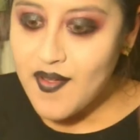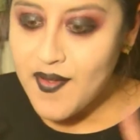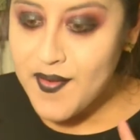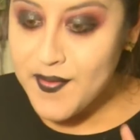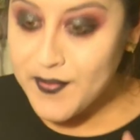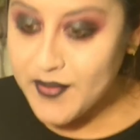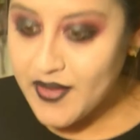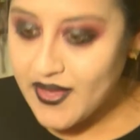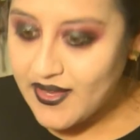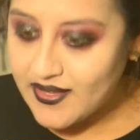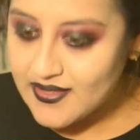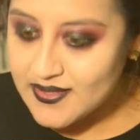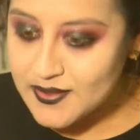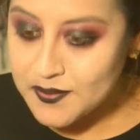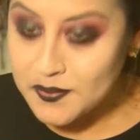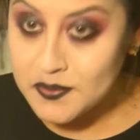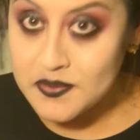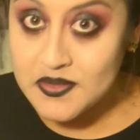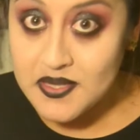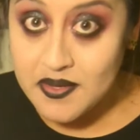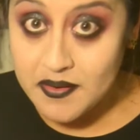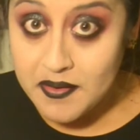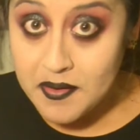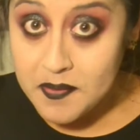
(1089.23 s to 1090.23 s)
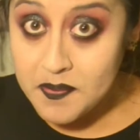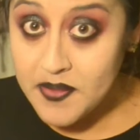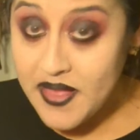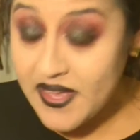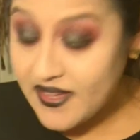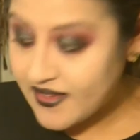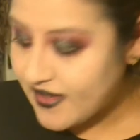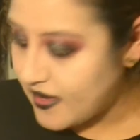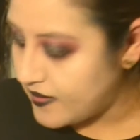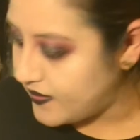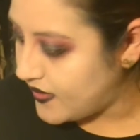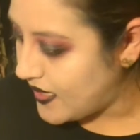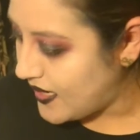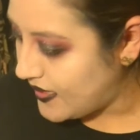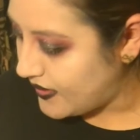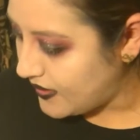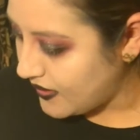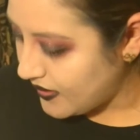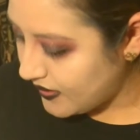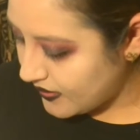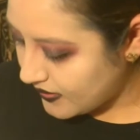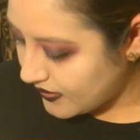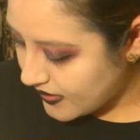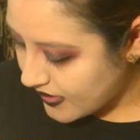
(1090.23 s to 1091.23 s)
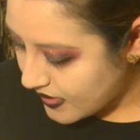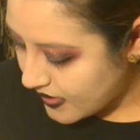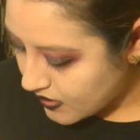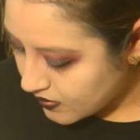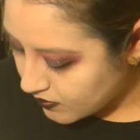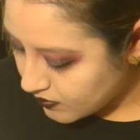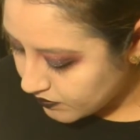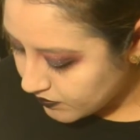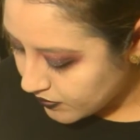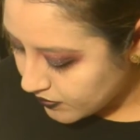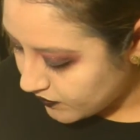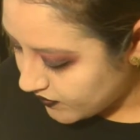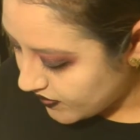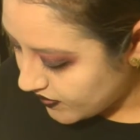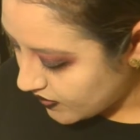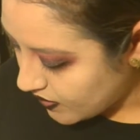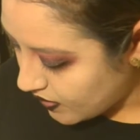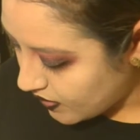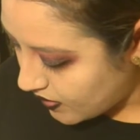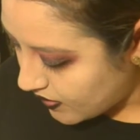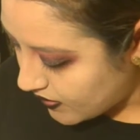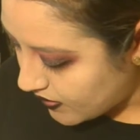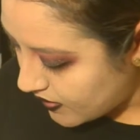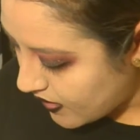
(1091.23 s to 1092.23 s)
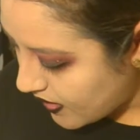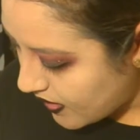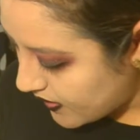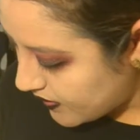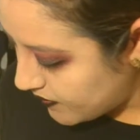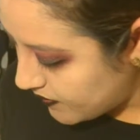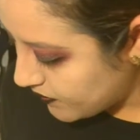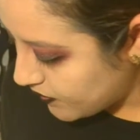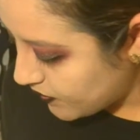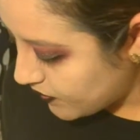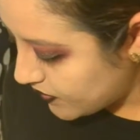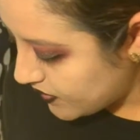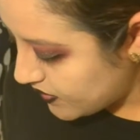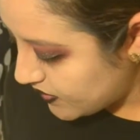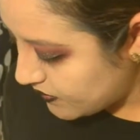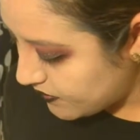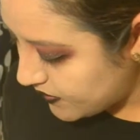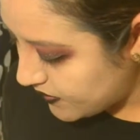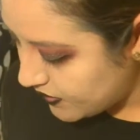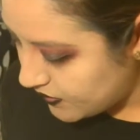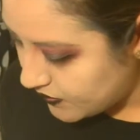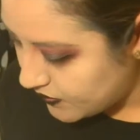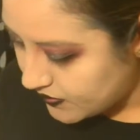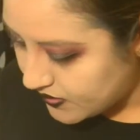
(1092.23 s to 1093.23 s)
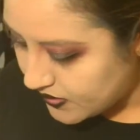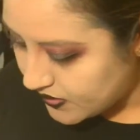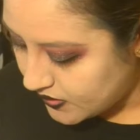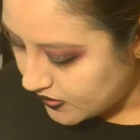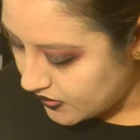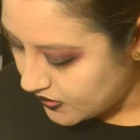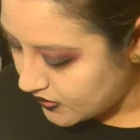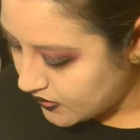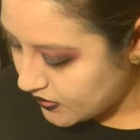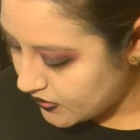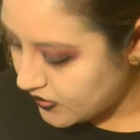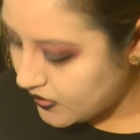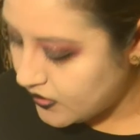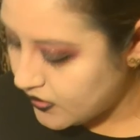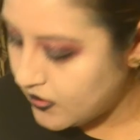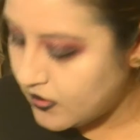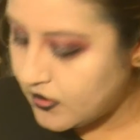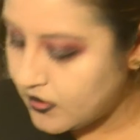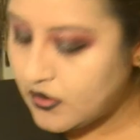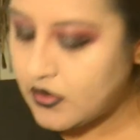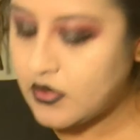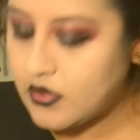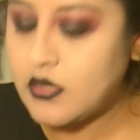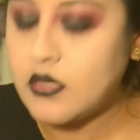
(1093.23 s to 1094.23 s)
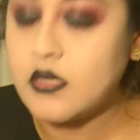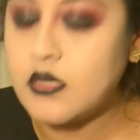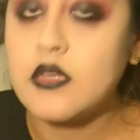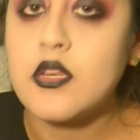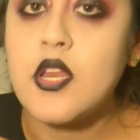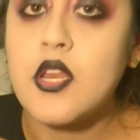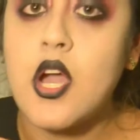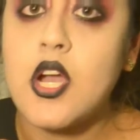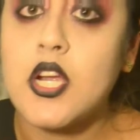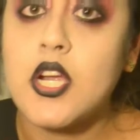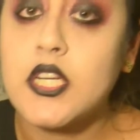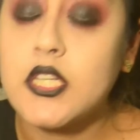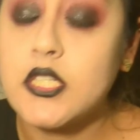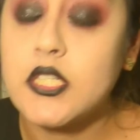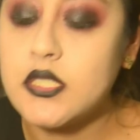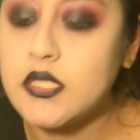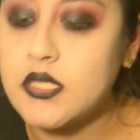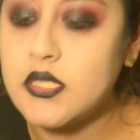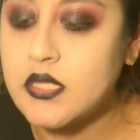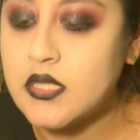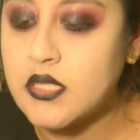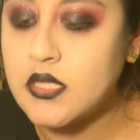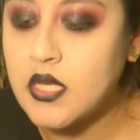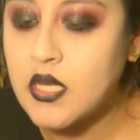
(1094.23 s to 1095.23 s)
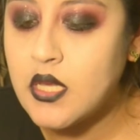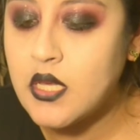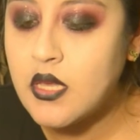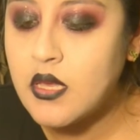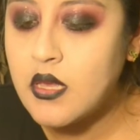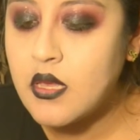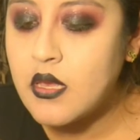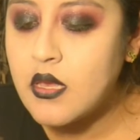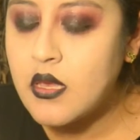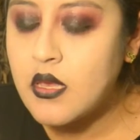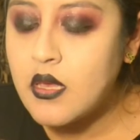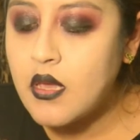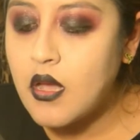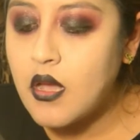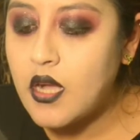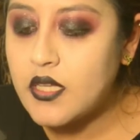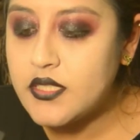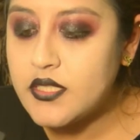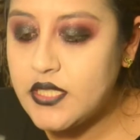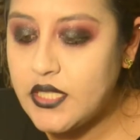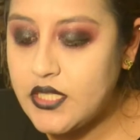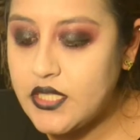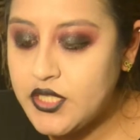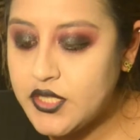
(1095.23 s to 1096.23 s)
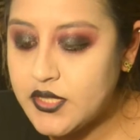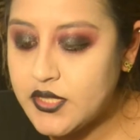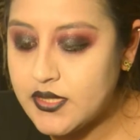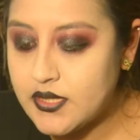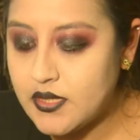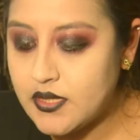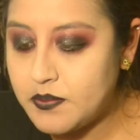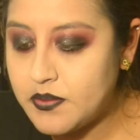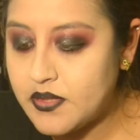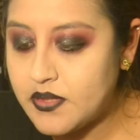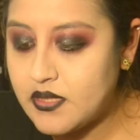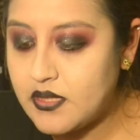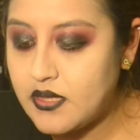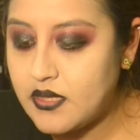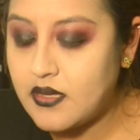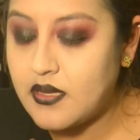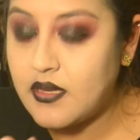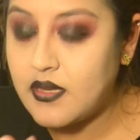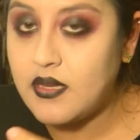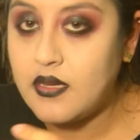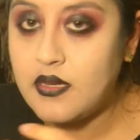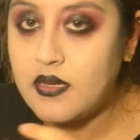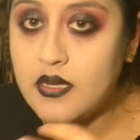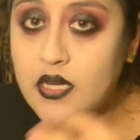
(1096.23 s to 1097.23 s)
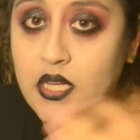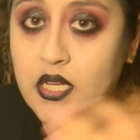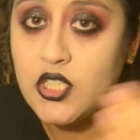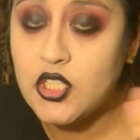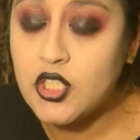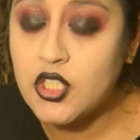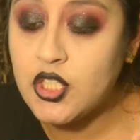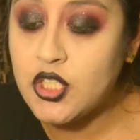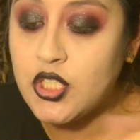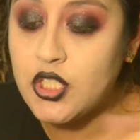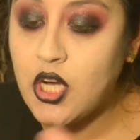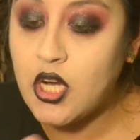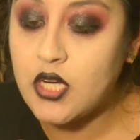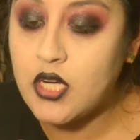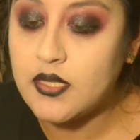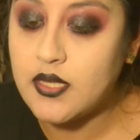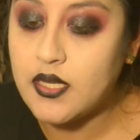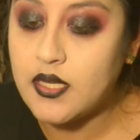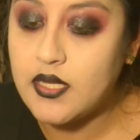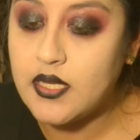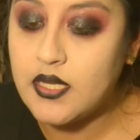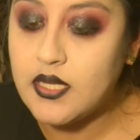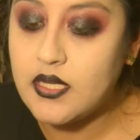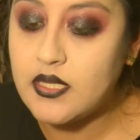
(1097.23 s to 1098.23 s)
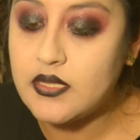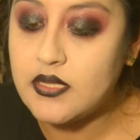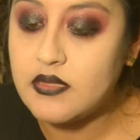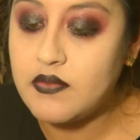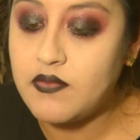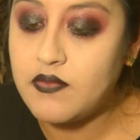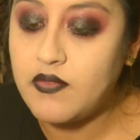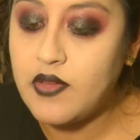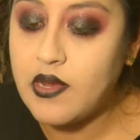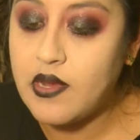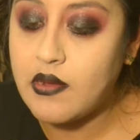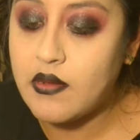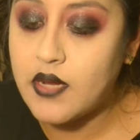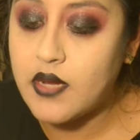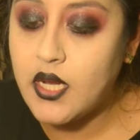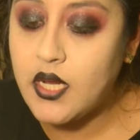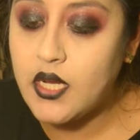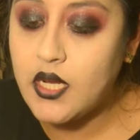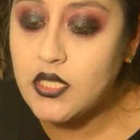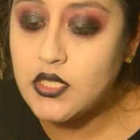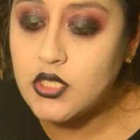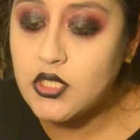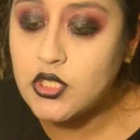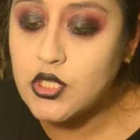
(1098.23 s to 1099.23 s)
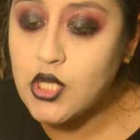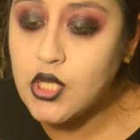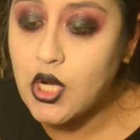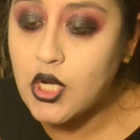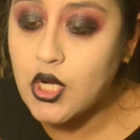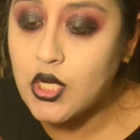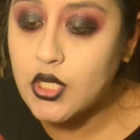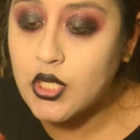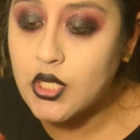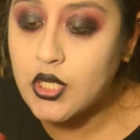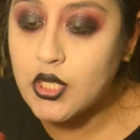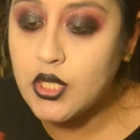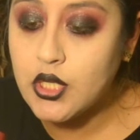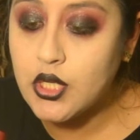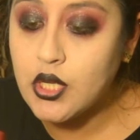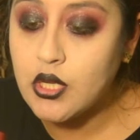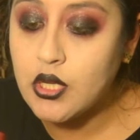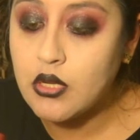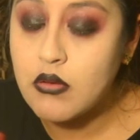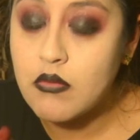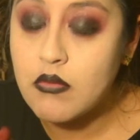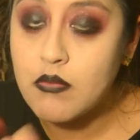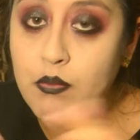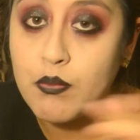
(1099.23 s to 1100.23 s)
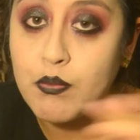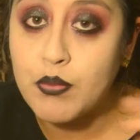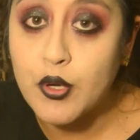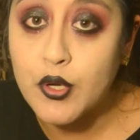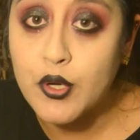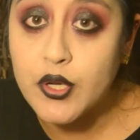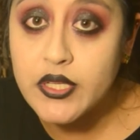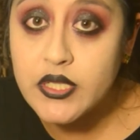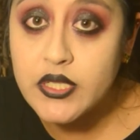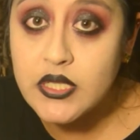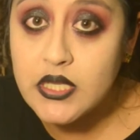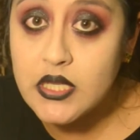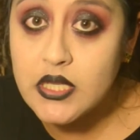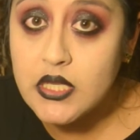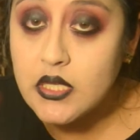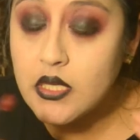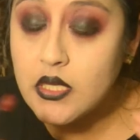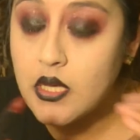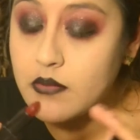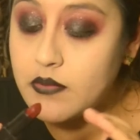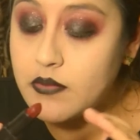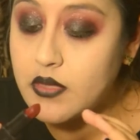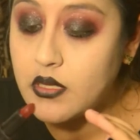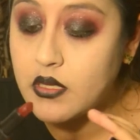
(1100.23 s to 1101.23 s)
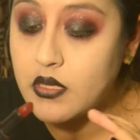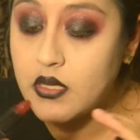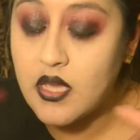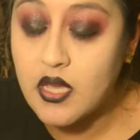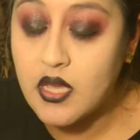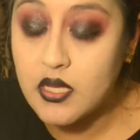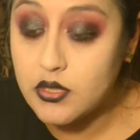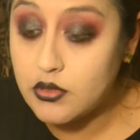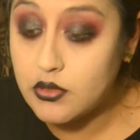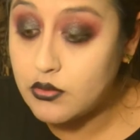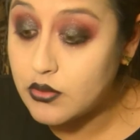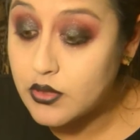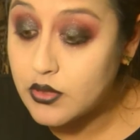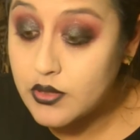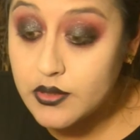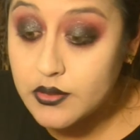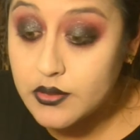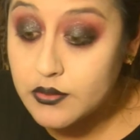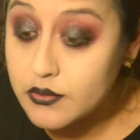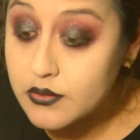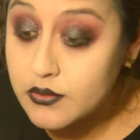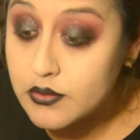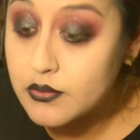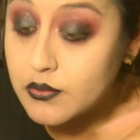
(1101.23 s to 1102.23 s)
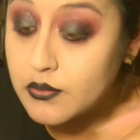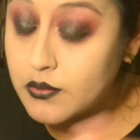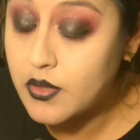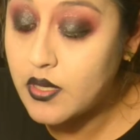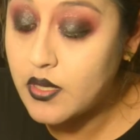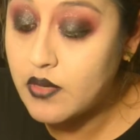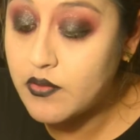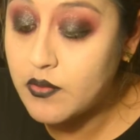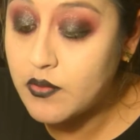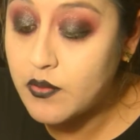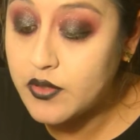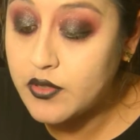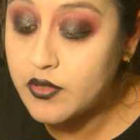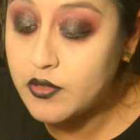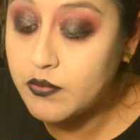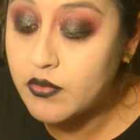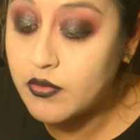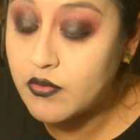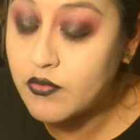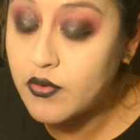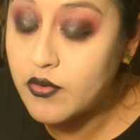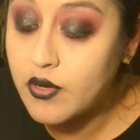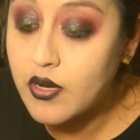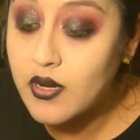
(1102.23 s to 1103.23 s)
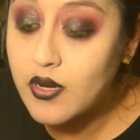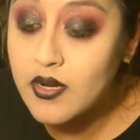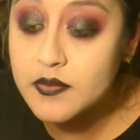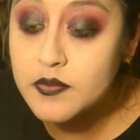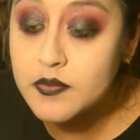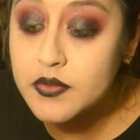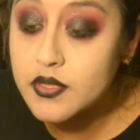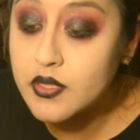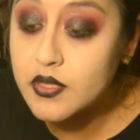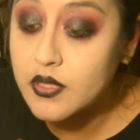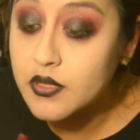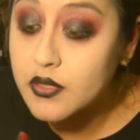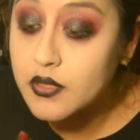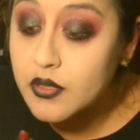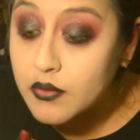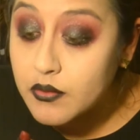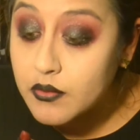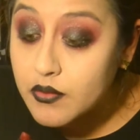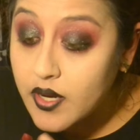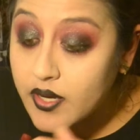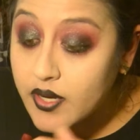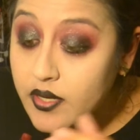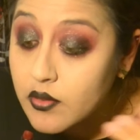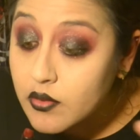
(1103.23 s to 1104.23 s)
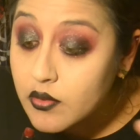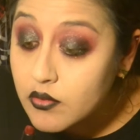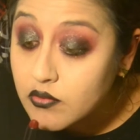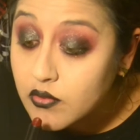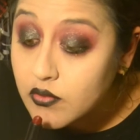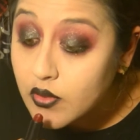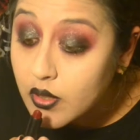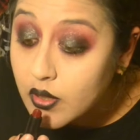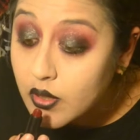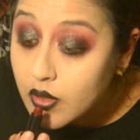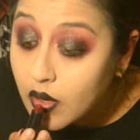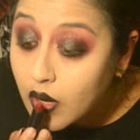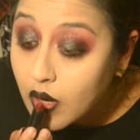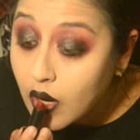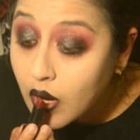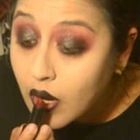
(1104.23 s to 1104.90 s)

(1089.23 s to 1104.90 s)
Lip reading: Okay, so we've done our black outline. Now, moving on, I am going to be using NARS Audacious lipstick in Charlotte. It is a very dark burgundy. I mean, again, you can use whatever one you prefer, and I'm just going to go right over.